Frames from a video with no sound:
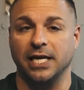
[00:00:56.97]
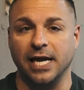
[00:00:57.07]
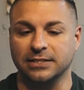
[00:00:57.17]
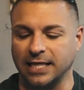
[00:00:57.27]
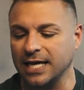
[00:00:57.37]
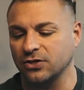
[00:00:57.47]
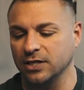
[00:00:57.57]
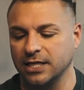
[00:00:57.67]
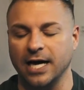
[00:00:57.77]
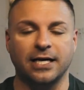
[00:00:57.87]

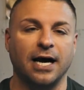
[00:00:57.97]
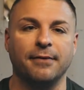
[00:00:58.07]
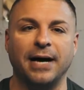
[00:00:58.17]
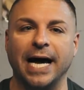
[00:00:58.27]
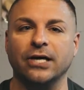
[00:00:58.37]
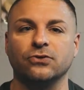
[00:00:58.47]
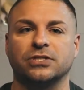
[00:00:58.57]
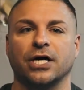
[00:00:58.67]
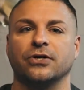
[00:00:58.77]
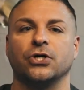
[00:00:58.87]
Enhancedathlete.com, I
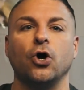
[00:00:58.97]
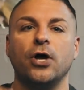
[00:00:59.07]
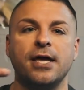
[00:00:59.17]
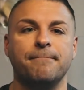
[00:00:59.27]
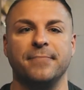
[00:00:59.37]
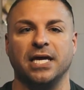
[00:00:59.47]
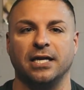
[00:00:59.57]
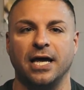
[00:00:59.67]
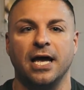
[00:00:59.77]
use their Yohimbine